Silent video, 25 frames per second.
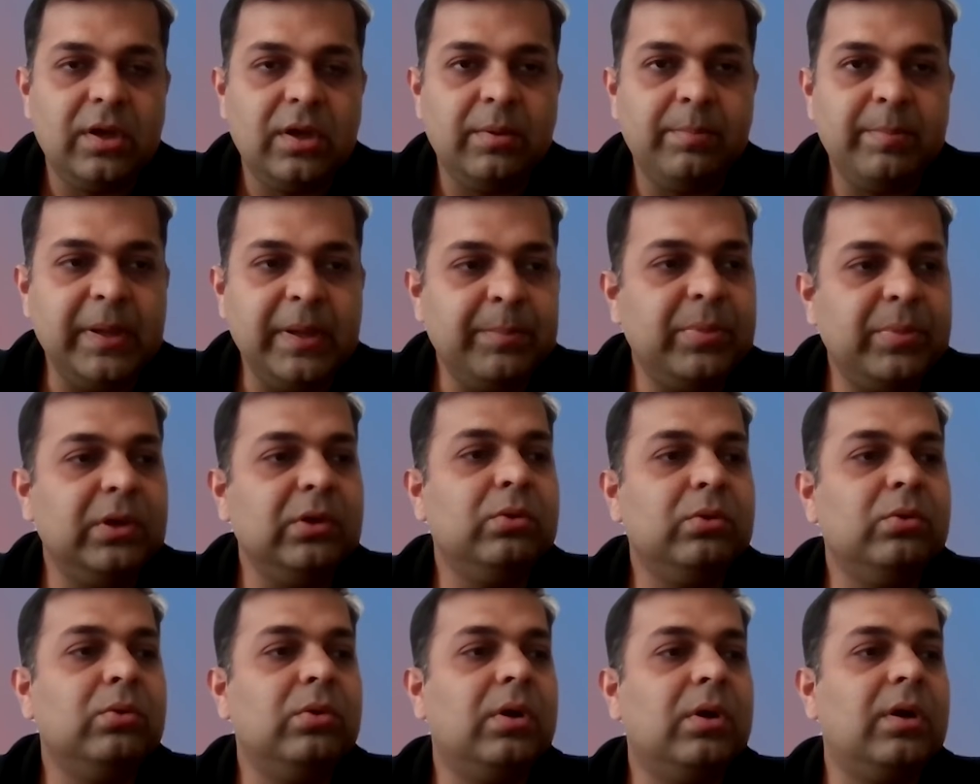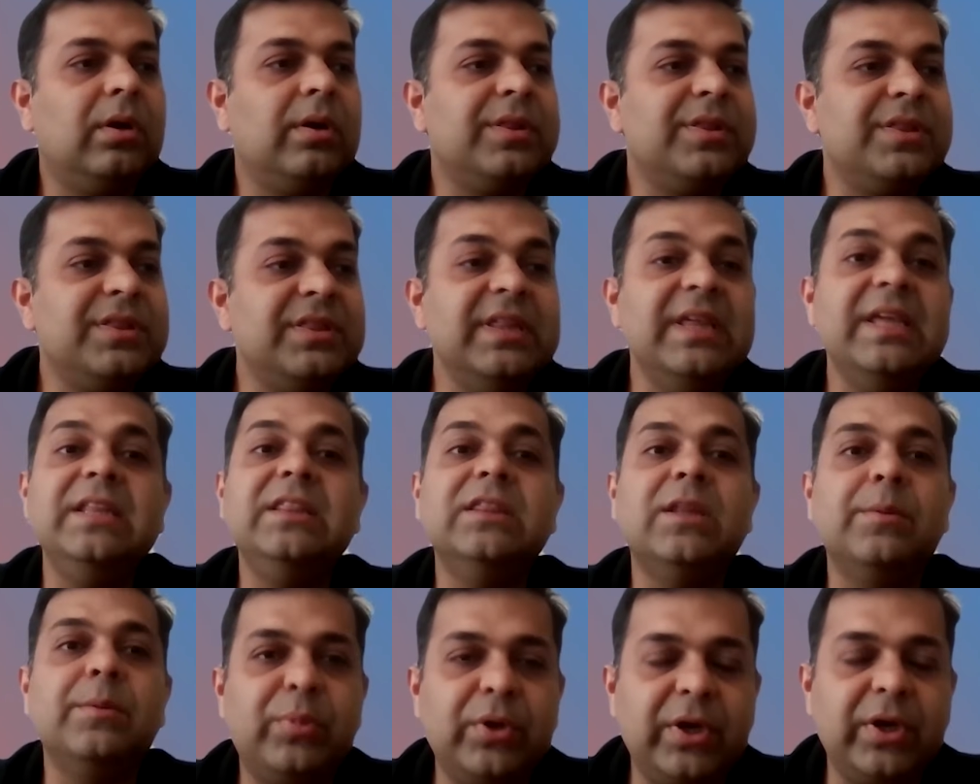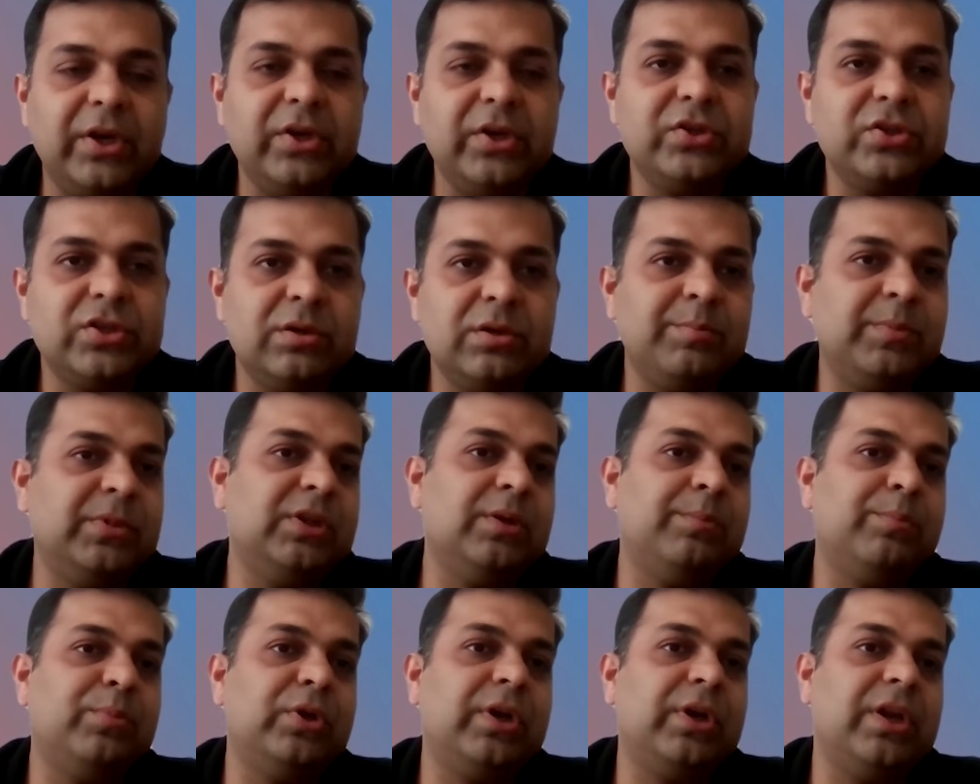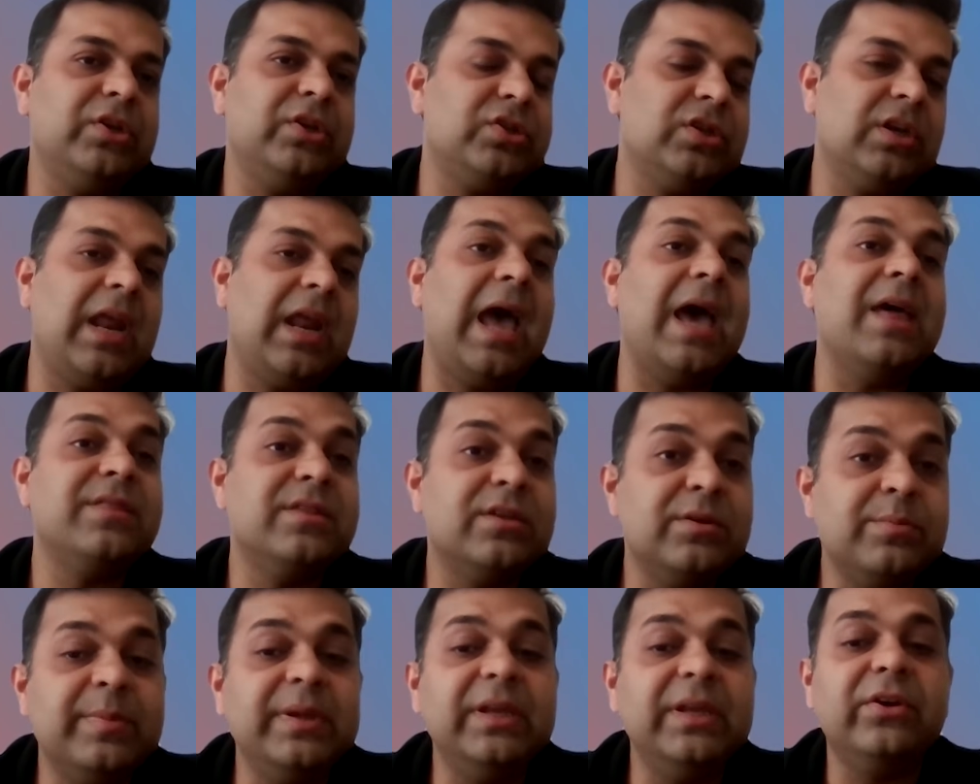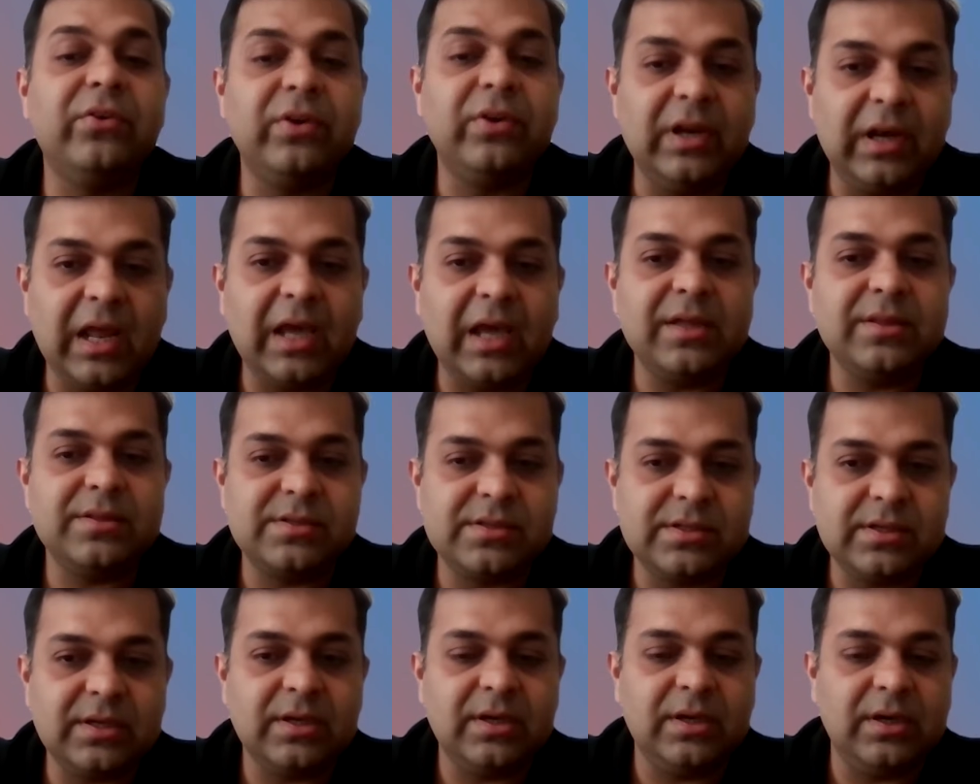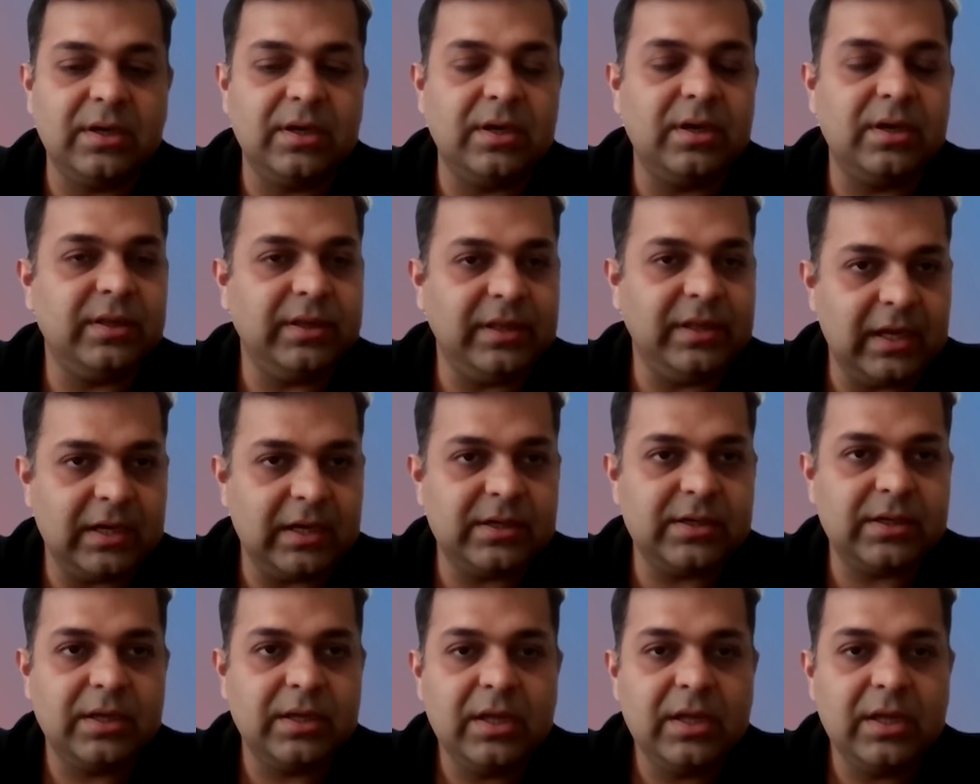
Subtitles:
people who are seeing the potential, but the potential hasn't been realized yet.